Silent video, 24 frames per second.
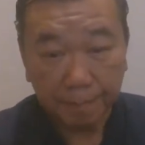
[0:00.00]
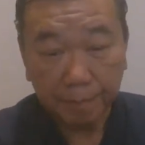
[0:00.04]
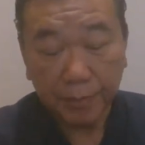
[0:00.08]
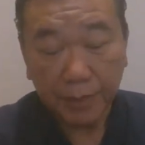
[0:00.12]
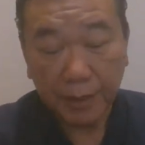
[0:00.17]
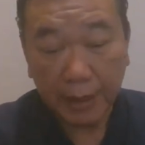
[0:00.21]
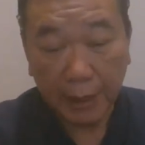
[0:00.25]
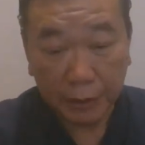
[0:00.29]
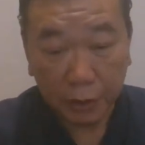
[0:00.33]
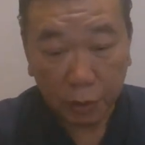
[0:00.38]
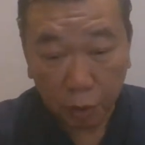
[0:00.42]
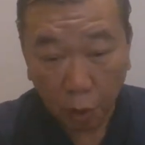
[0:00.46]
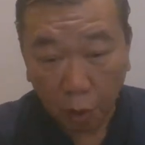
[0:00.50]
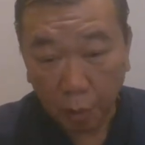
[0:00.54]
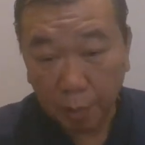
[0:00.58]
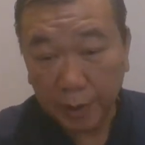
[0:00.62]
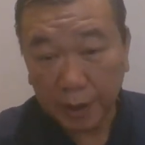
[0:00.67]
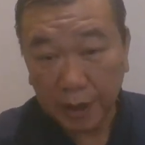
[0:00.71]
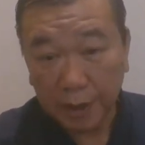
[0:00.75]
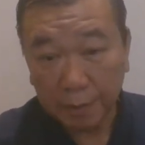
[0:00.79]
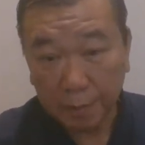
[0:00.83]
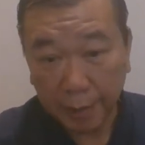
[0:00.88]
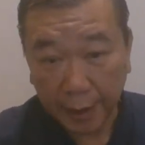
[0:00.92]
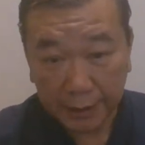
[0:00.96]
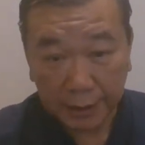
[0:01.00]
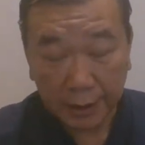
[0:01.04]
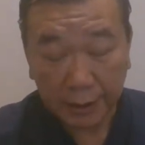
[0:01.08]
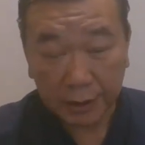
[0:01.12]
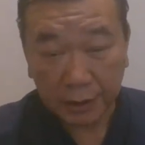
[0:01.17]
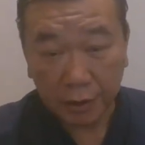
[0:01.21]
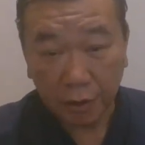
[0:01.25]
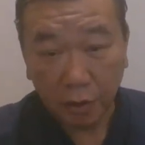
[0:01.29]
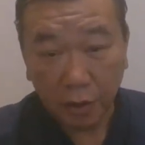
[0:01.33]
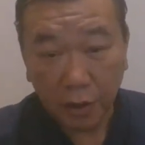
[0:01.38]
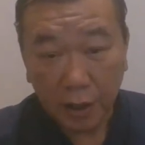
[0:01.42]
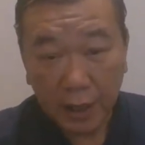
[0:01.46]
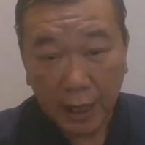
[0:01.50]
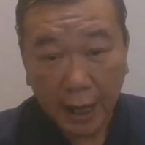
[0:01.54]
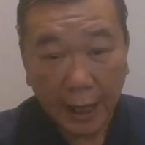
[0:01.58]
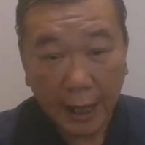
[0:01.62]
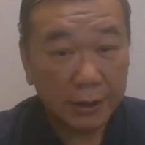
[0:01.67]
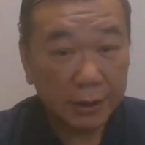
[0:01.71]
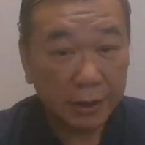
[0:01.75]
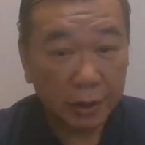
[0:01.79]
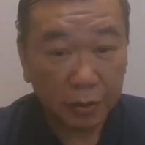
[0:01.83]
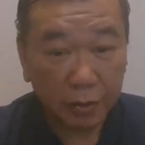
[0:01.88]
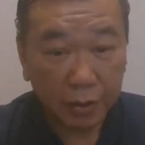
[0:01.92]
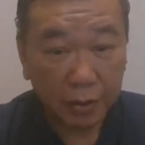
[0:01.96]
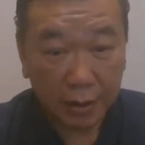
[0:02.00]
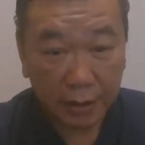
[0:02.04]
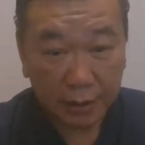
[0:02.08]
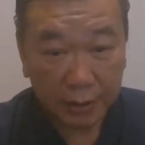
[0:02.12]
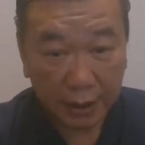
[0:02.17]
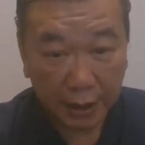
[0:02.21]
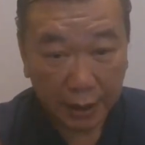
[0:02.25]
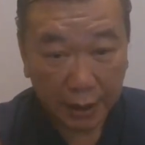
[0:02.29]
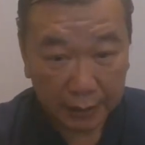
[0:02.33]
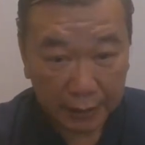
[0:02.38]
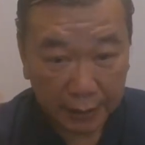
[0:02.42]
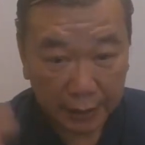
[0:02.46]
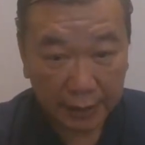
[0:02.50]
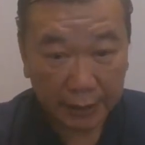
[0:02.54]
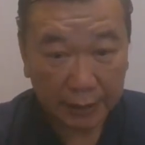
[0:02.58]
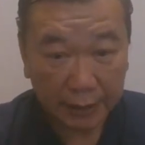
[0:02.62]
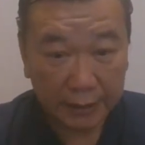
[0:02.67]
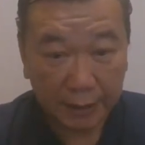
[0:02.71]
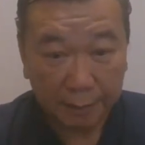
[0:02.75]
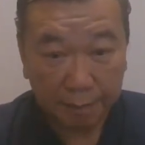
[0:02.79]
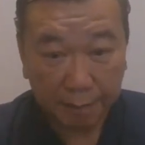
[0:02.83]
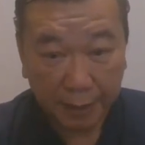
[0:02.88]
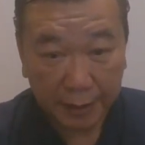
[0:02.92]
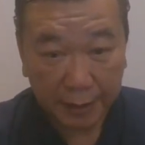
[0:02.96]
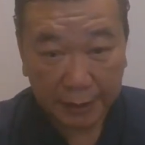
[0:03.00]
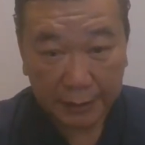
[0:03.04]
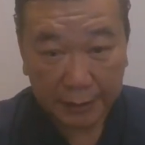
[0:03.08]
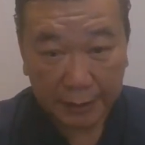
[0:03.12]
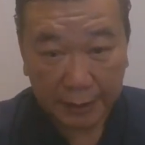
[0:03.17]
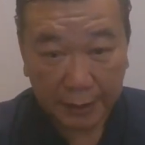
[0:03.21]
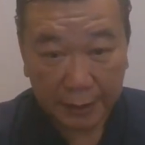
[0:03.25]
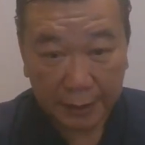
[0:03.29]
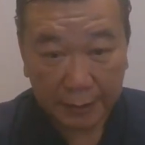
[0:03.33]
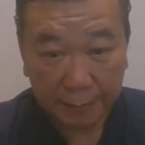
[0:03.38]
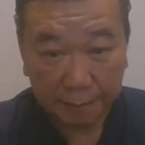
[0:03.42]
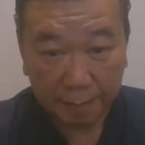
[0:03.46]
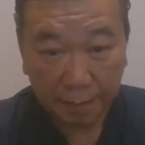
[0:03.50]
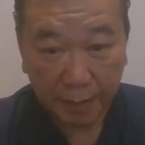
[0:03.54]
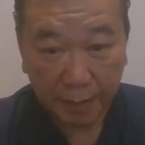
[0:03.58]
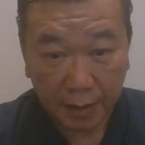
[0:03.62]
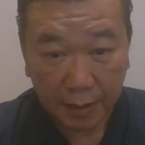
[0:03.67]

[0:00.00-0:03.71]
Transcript: There's so many batches, until the Pakistan